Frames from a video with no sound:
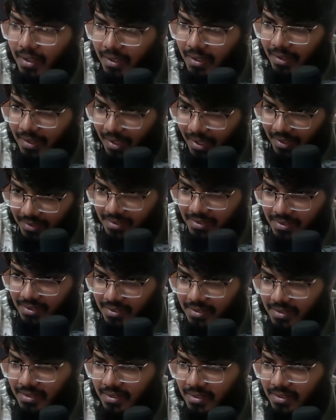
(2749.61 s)

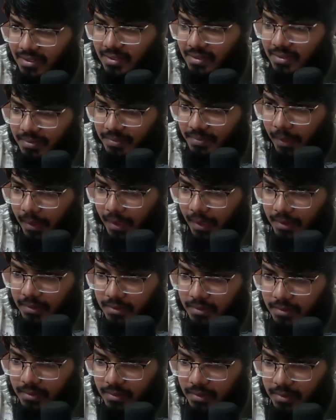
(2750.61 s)
Yes,
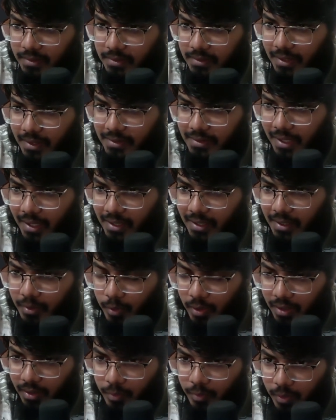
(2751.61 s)
yes, this is exactly
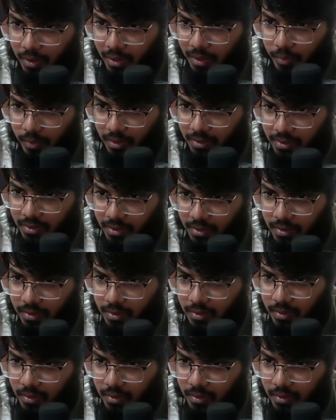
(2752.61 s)
what I wanted,